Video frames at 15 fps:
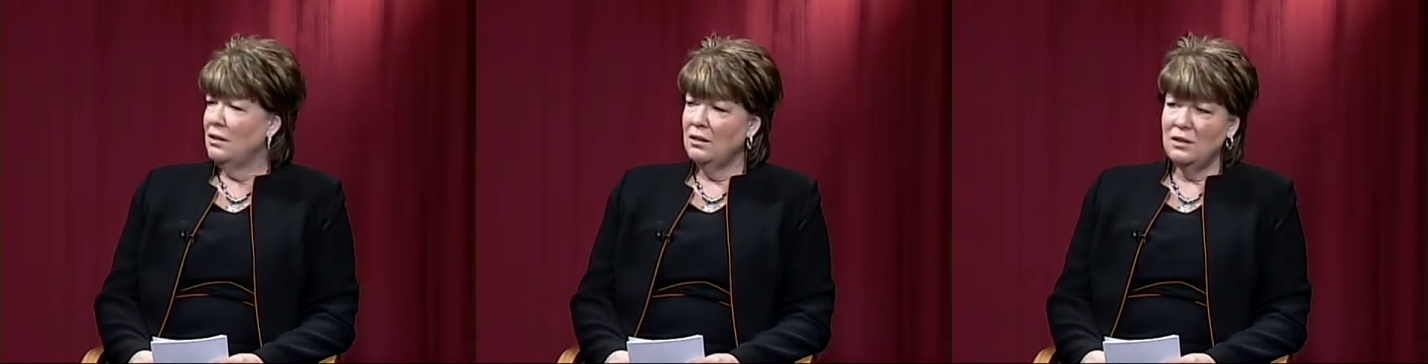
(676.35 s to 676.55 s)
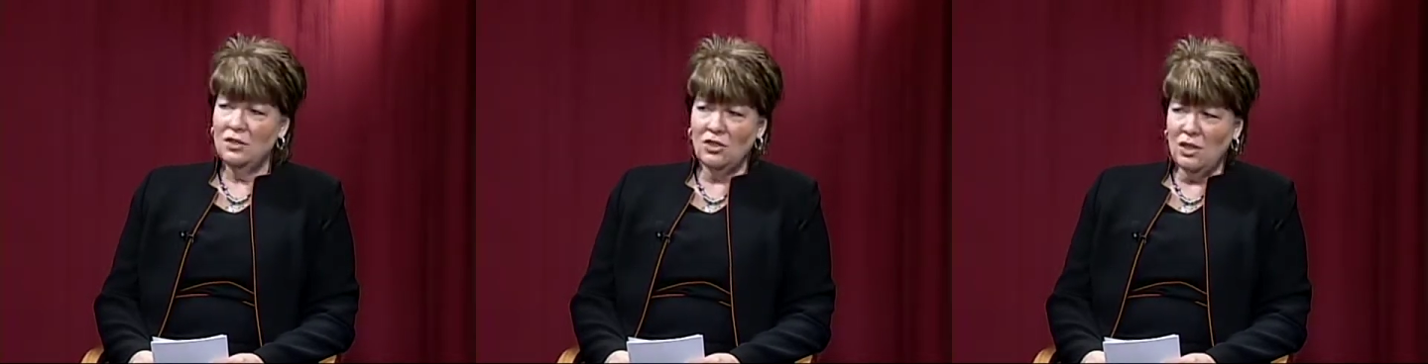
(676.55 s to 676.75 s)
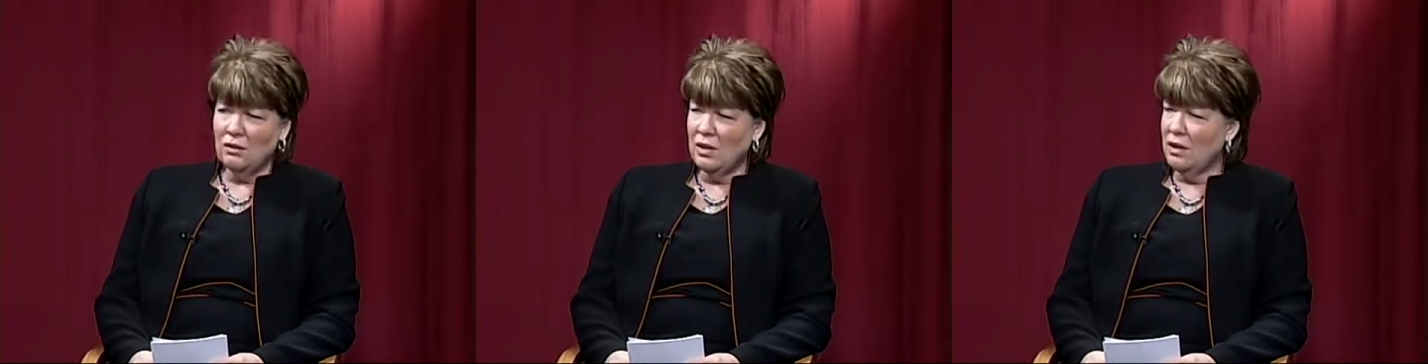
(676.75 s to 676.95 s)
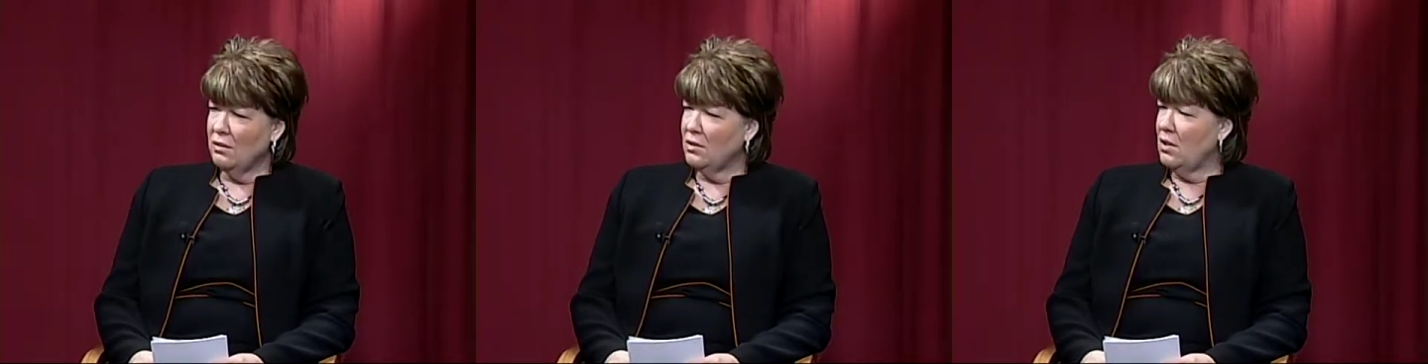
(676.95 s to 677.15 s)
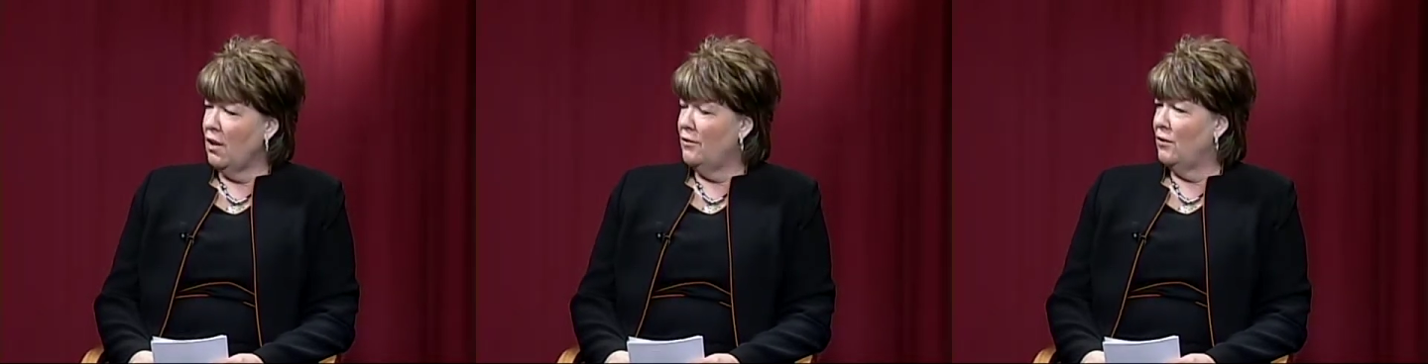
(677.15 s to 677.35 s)
Does Shelter
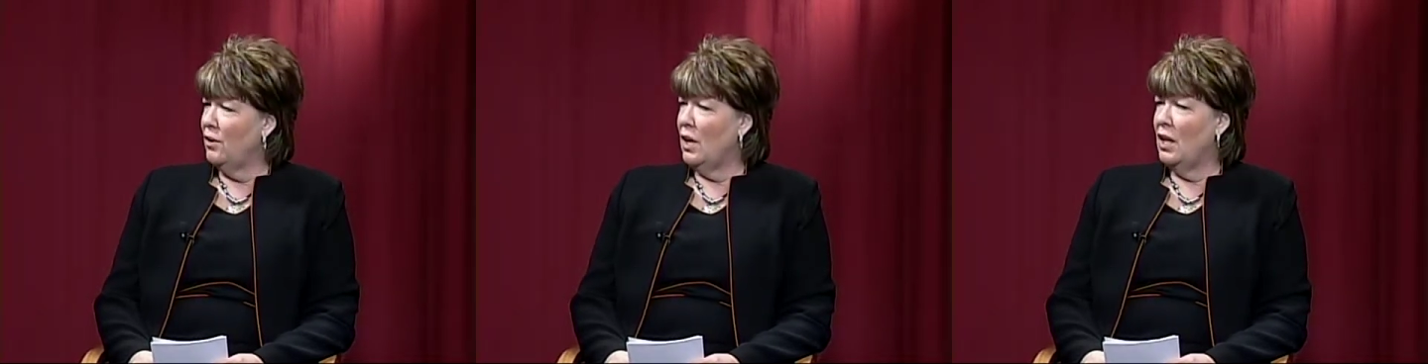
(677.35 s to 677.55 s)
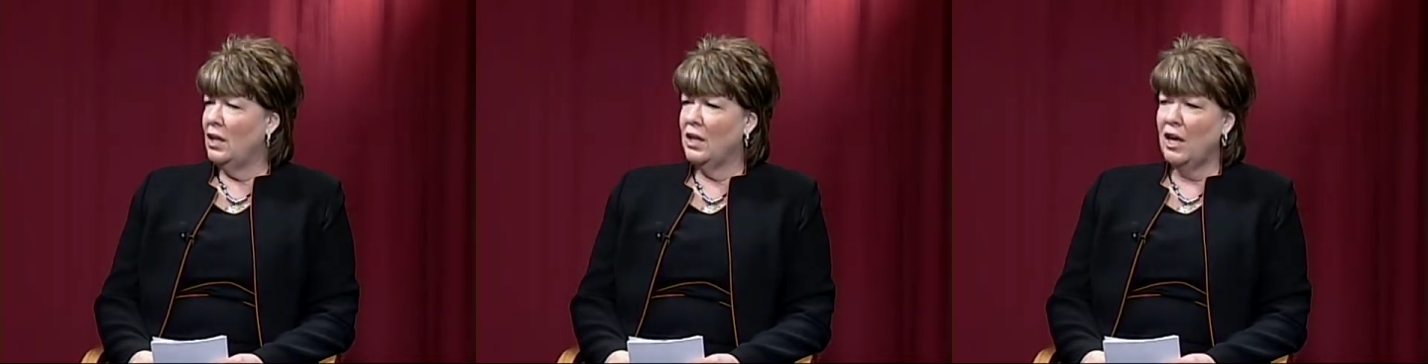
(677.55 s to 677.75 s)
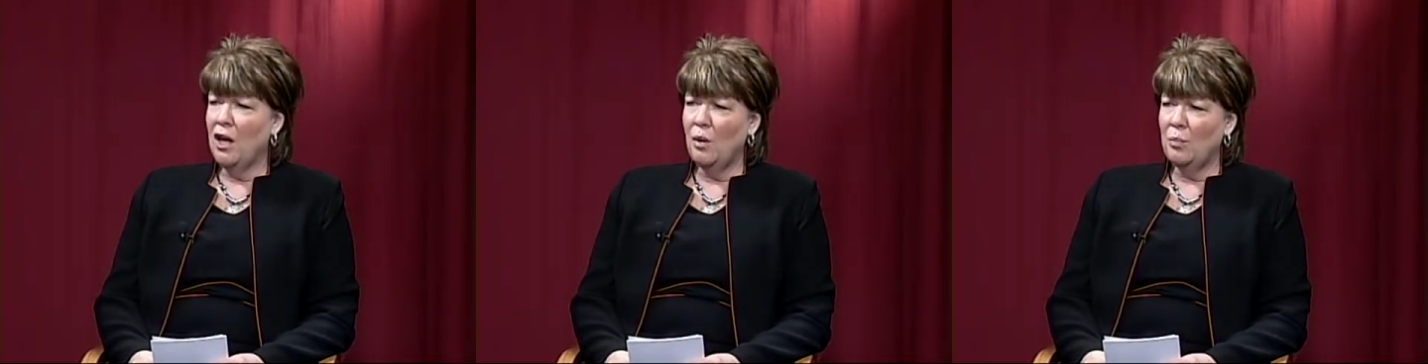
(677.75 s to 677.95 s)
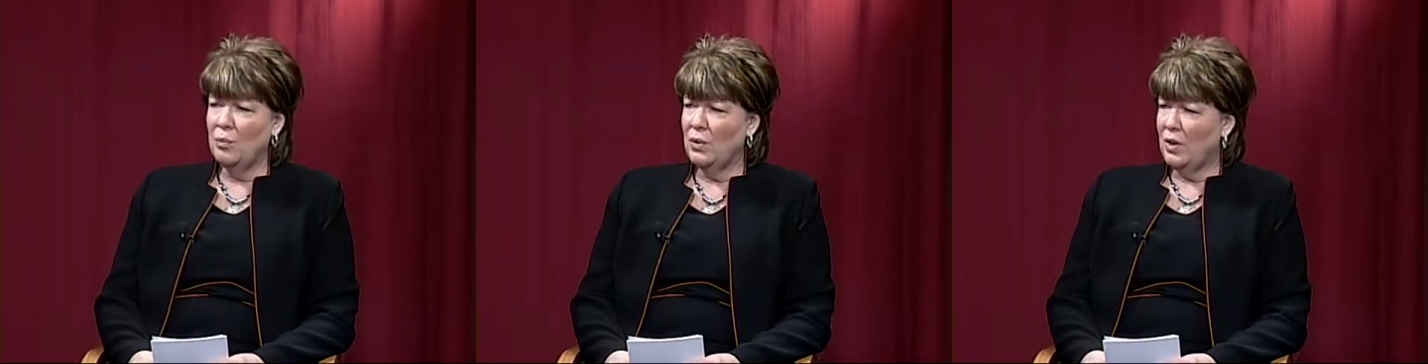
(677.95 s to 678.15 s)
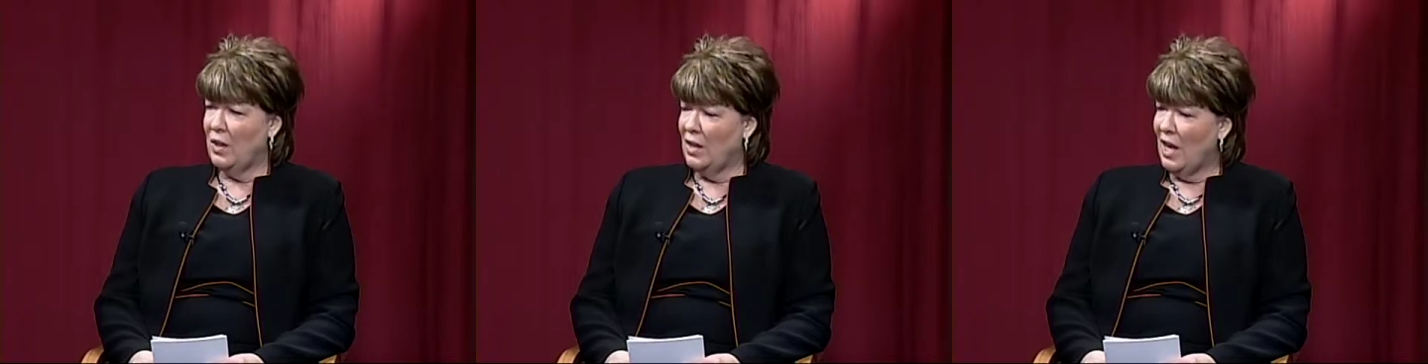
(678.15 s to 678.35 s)
House offer any help
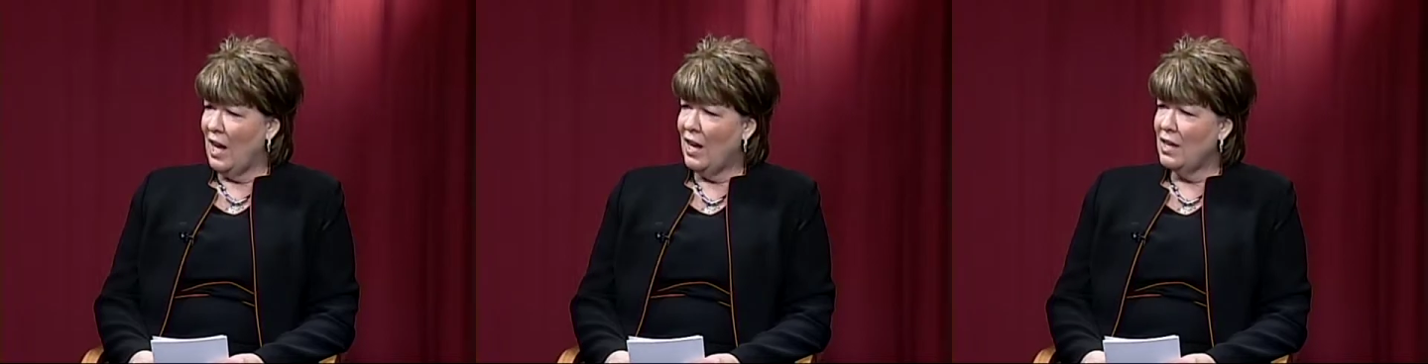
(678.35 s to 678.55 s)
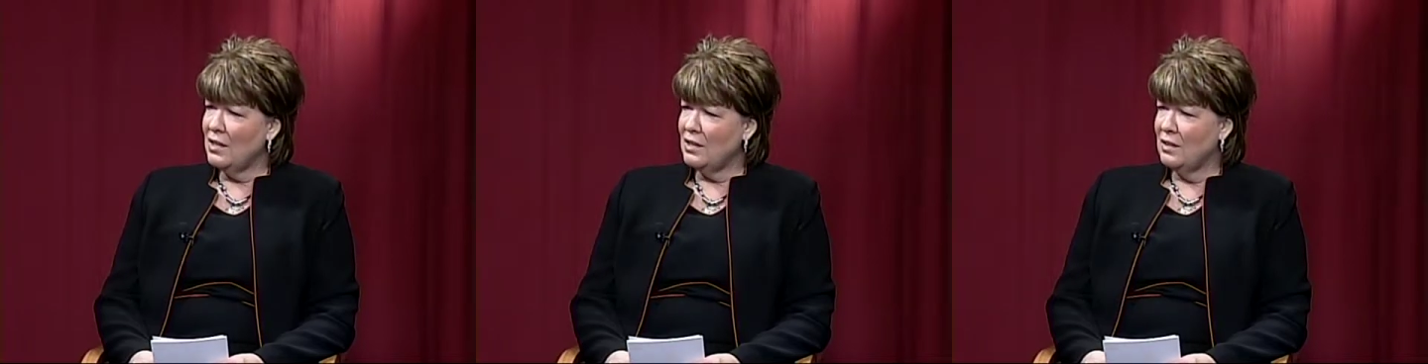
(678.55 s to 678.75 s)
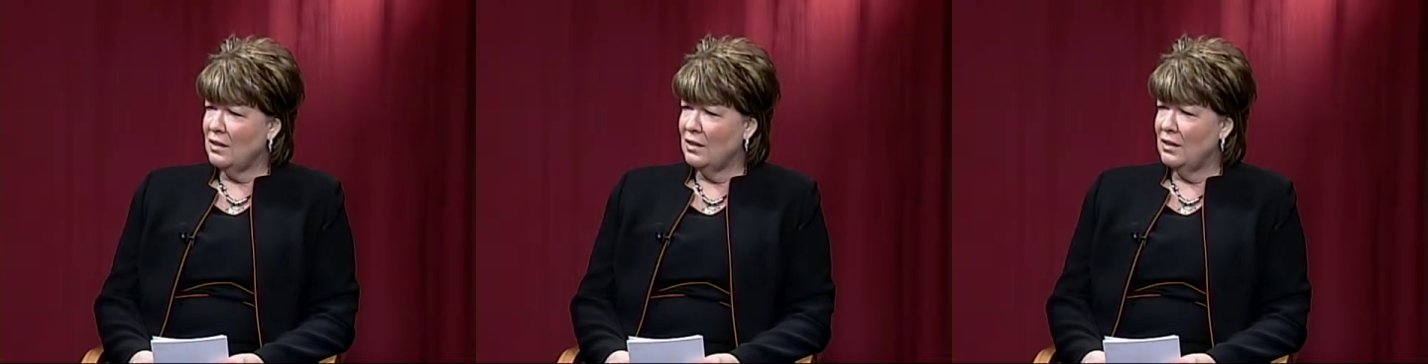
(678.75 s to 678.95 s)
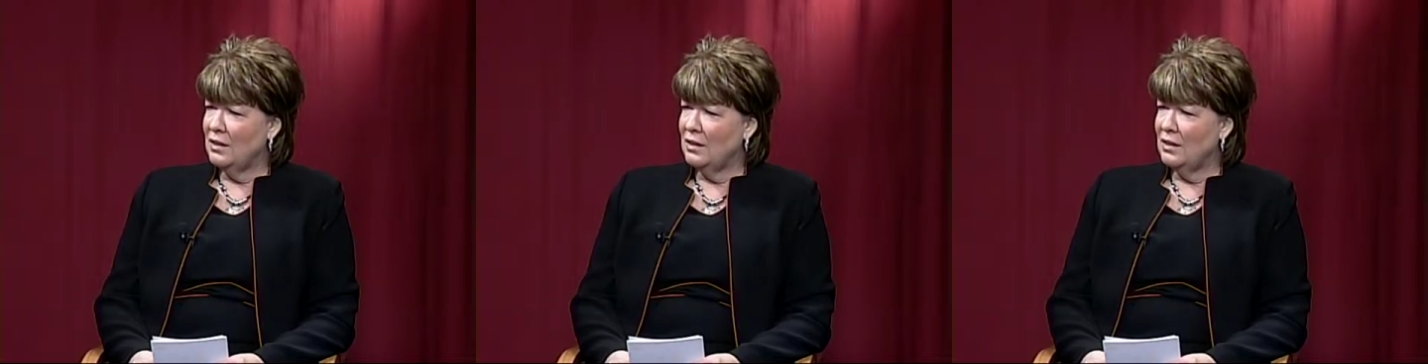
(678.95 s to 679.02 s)
with that?